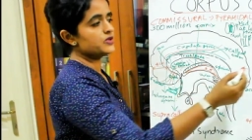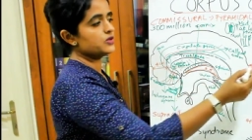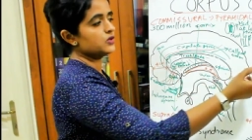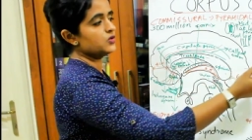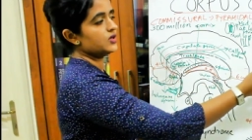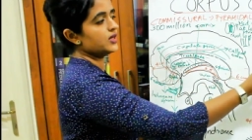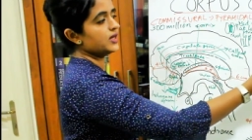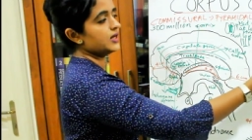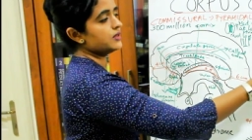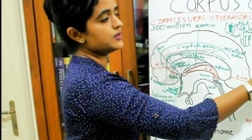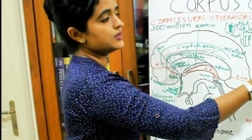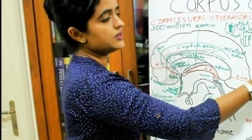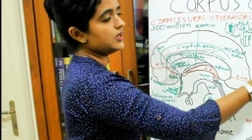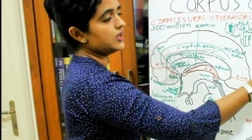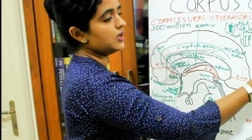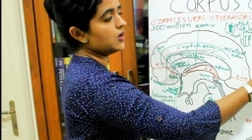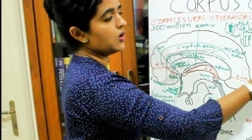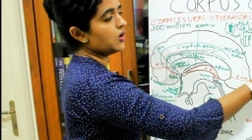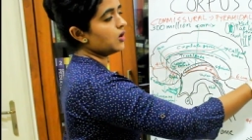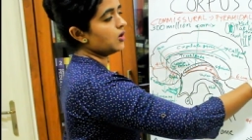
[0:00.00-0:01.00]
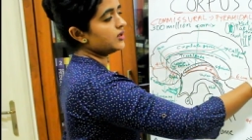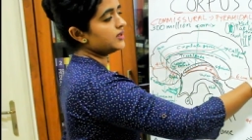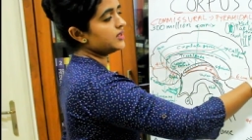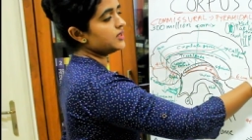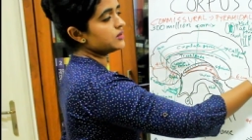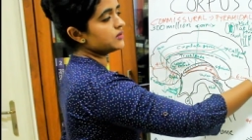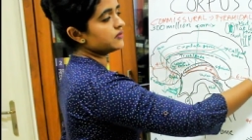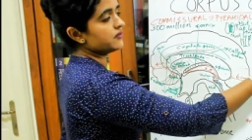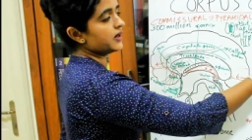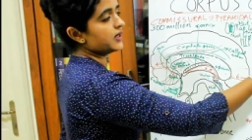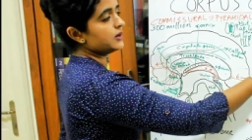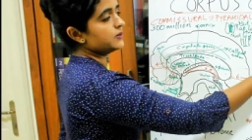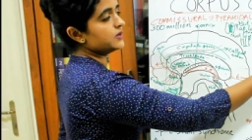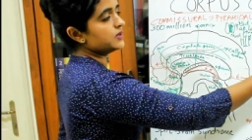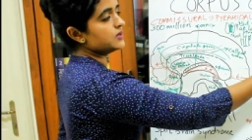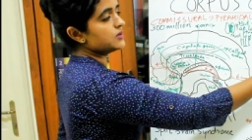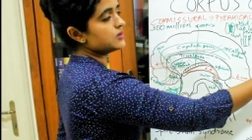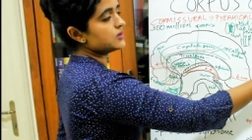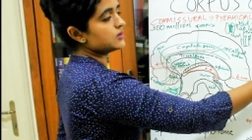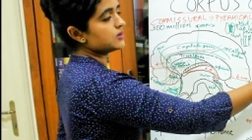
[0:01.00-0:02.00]
So you can see all these
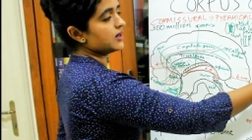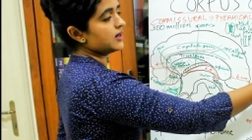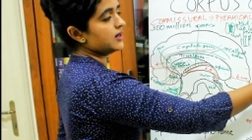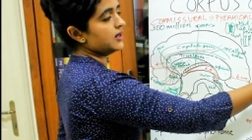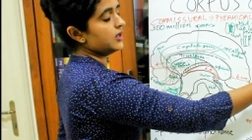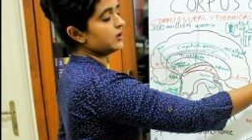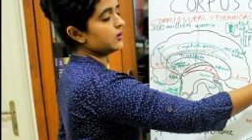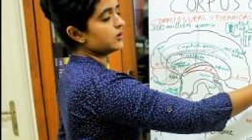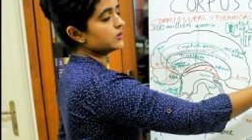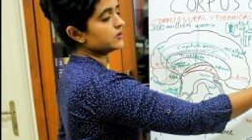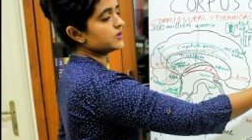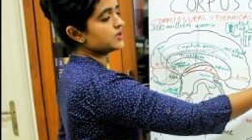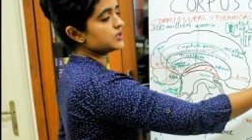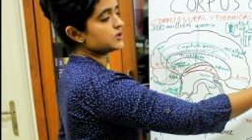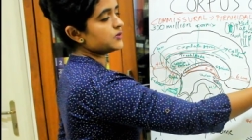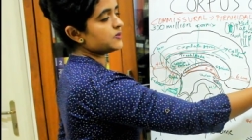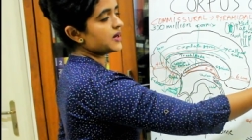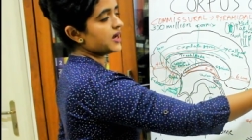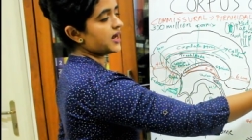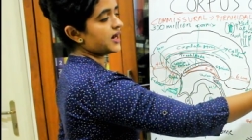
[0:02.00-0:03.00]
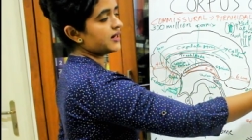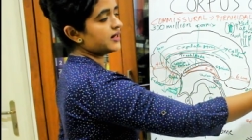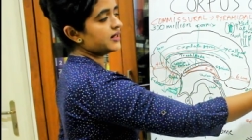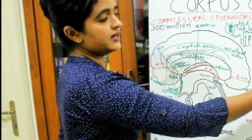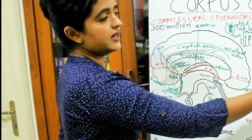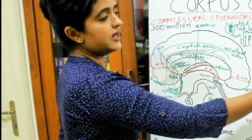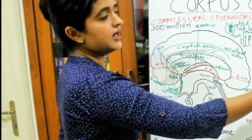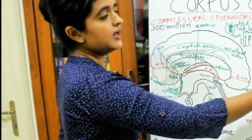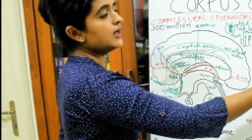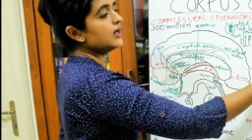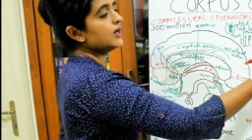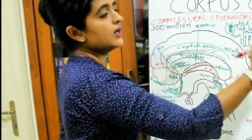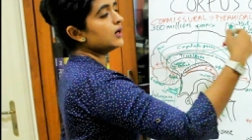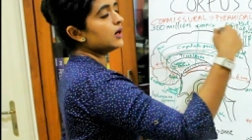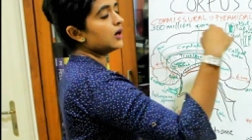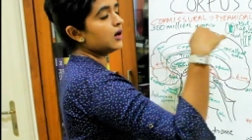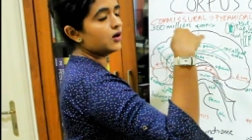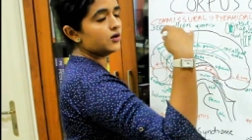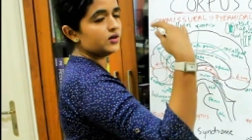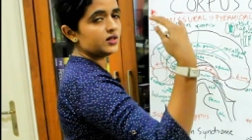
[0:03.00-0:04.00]
fibers running almost parallelly
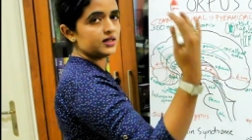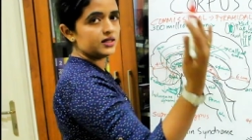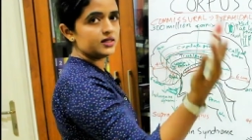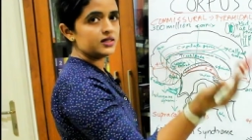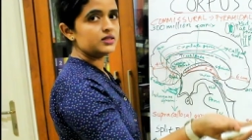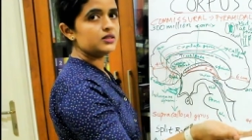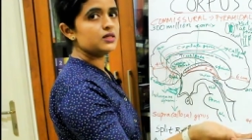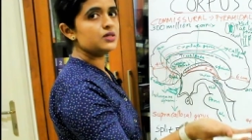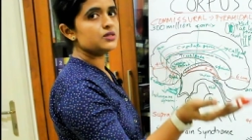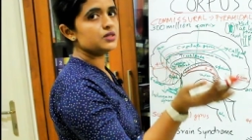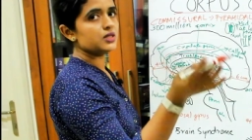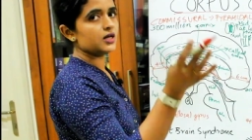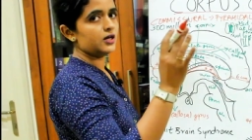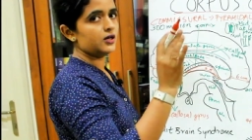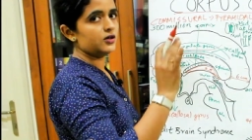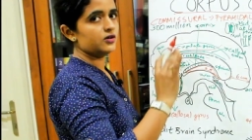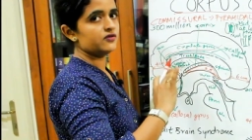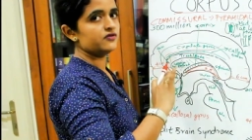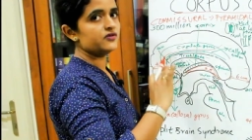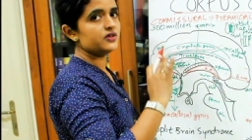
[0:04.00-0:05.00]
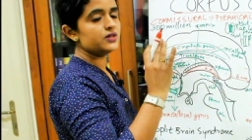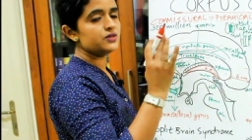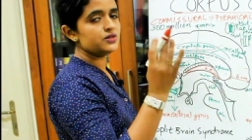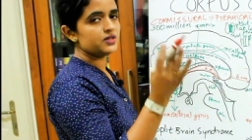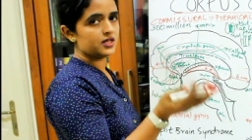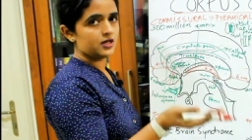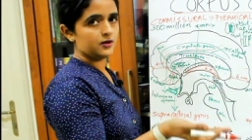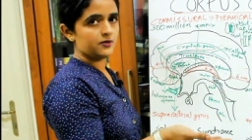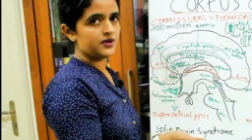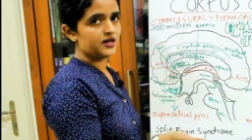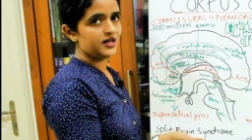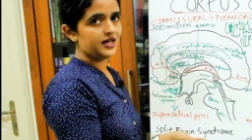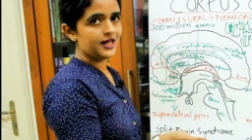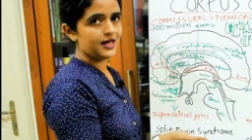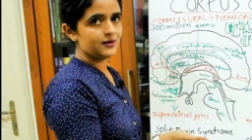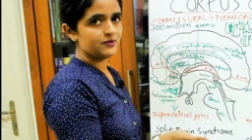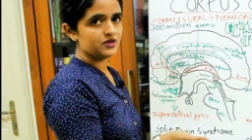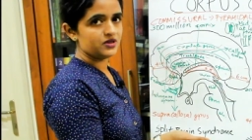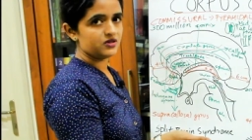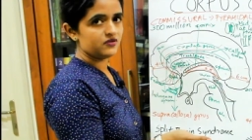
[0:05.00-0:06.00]
on either side of the cerebral
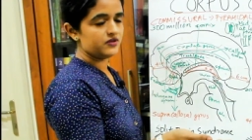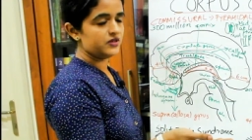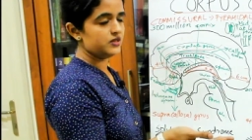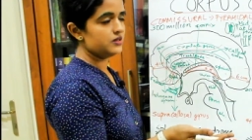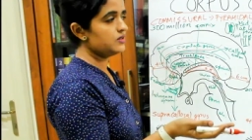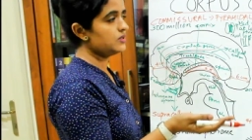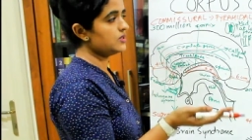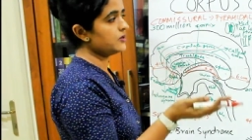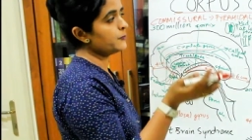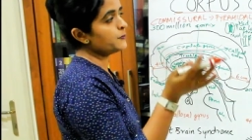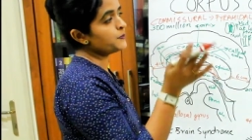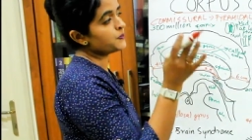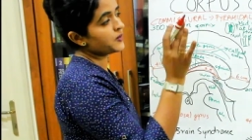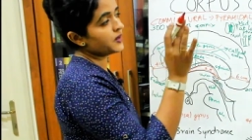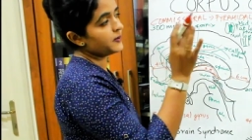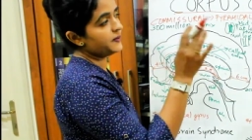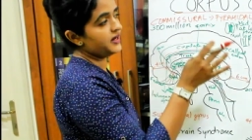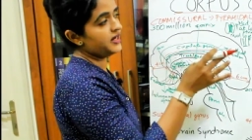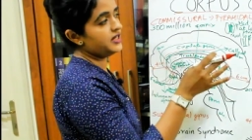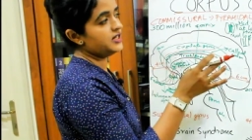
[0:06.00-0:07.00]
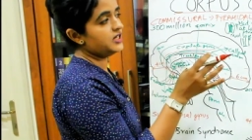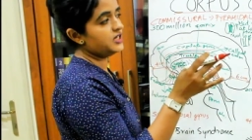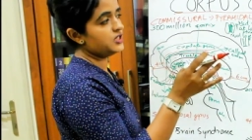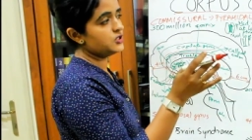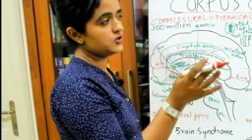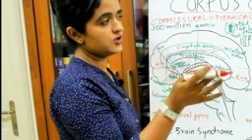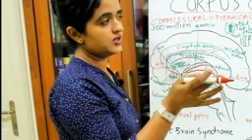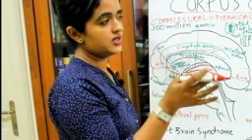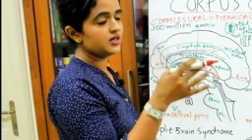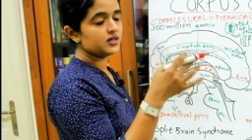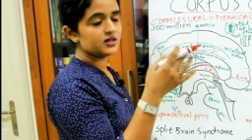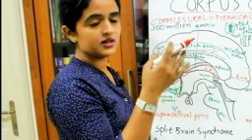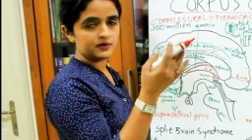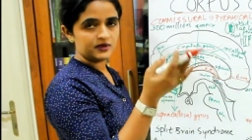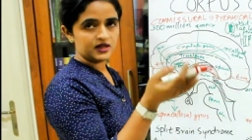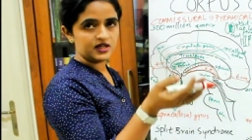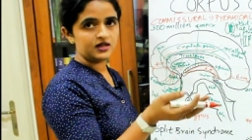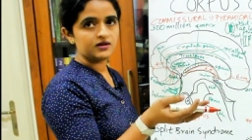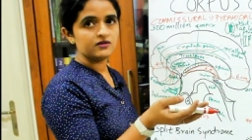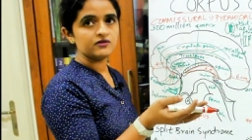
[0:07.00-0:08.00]
hemispheres mainly to the
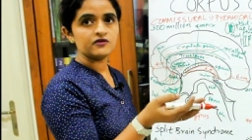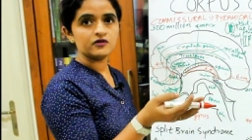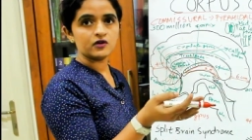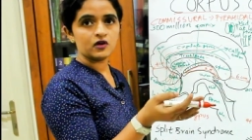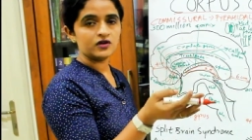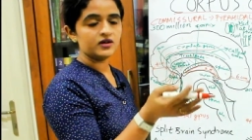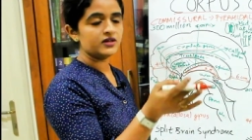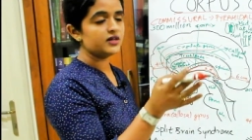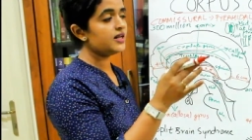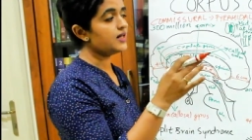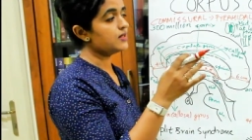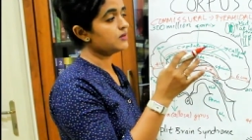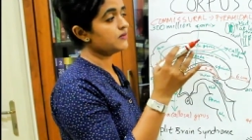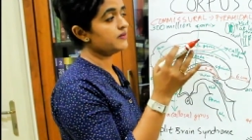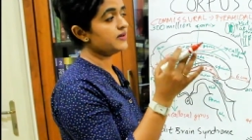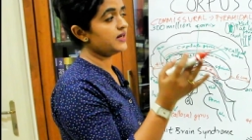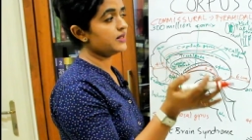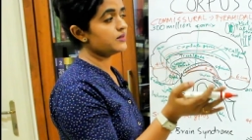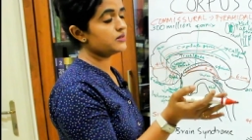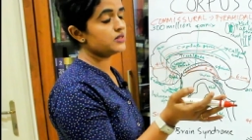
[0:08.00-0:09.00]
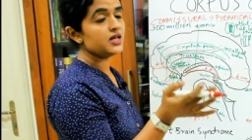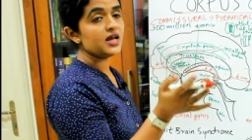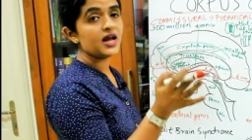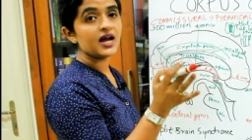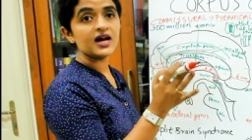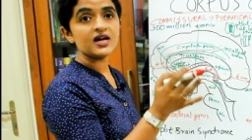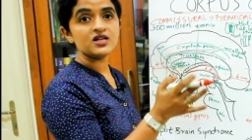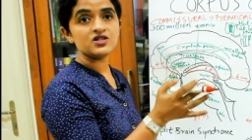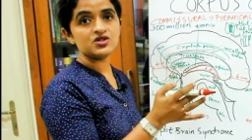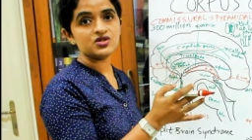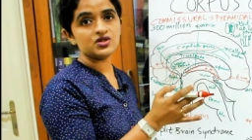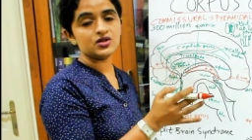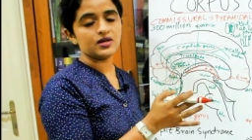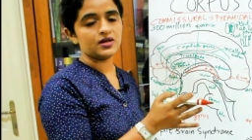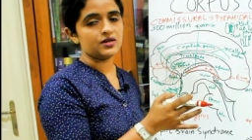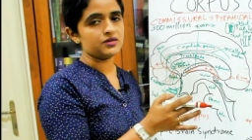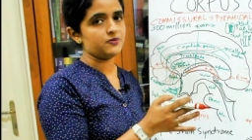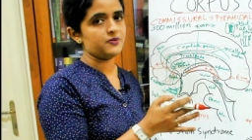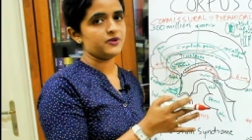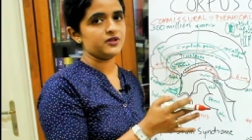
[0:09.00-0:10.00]
remaining frontal as well as the
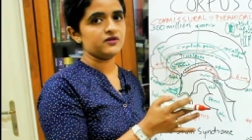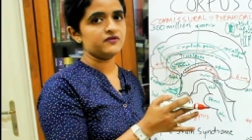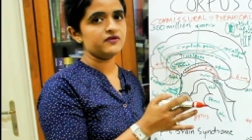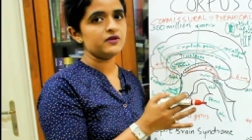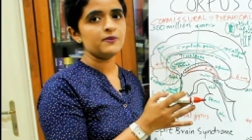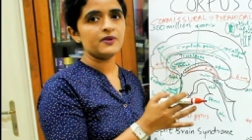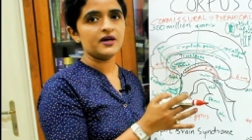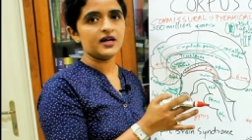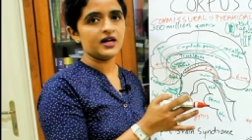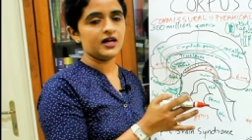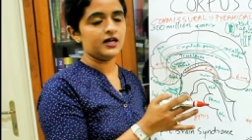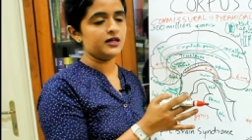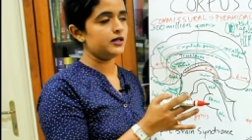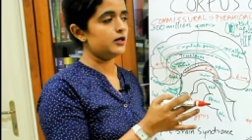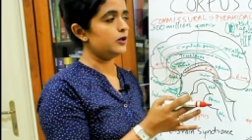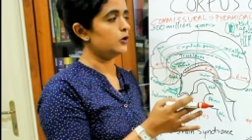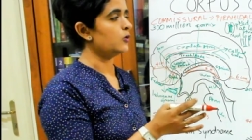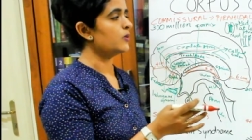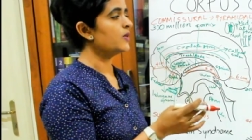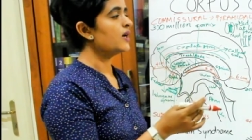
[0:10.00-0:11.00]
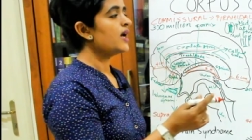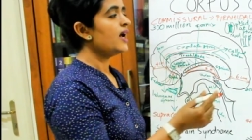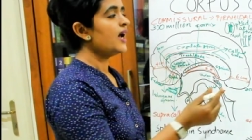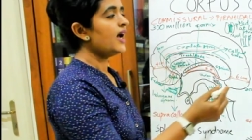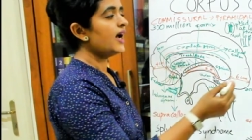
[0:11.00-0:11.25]
anterior aspect of the parietal lobe.